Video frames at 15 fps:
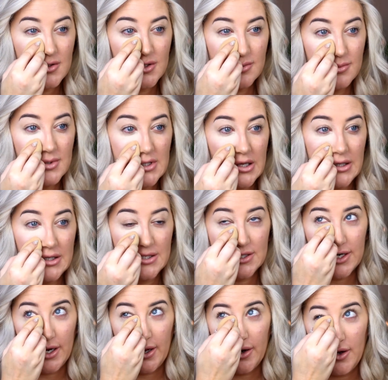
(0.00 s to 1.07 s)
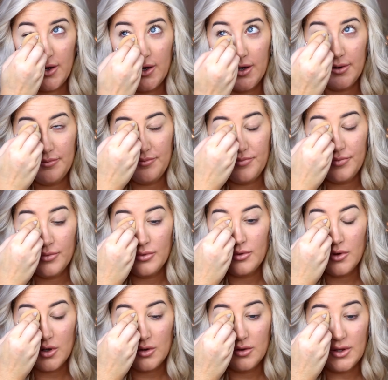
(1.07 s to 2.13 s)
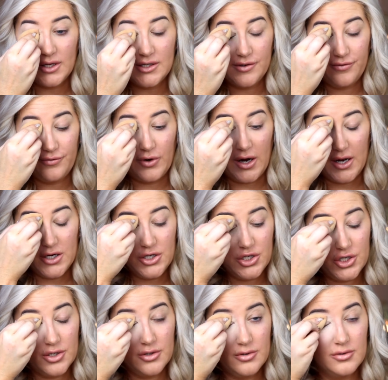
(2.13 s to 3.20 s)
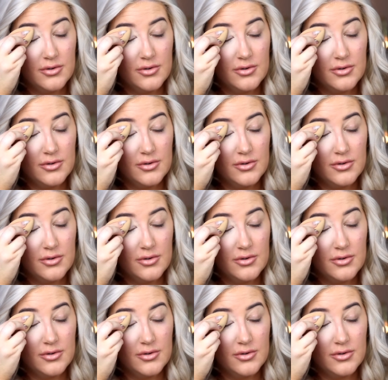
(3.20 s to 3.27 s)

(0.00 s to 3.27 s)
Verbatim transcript: some sunless tan on that's fresh.